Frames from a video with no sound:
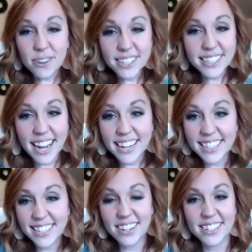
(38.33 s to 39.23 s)

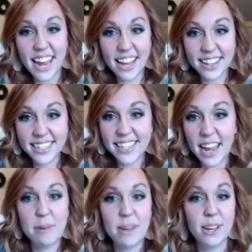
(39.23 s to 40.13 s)
Excited to talk to Hayley
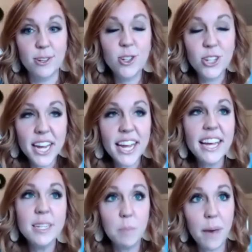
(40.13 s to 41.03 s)
today because she
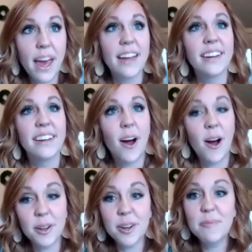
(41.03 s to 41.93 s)
has been
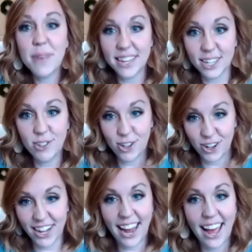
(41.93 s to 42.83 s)
on an amazing
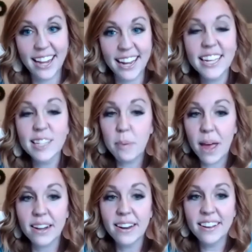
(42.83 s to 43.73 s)
journey, and it has
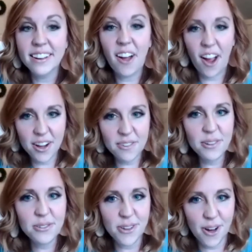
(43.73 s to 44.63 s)
been kind of
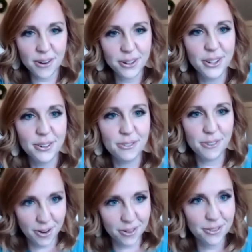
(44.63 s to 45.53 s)
a long
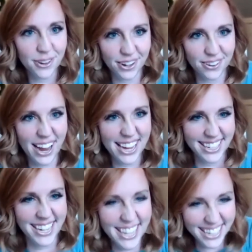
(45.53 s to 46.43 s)
road for you,
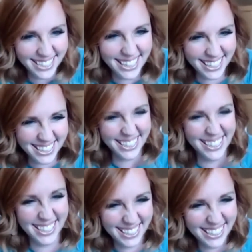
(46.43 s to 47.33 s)
hasn't
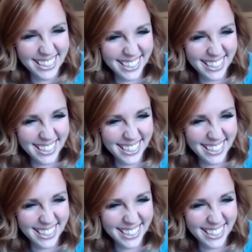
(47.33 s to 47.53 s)
it?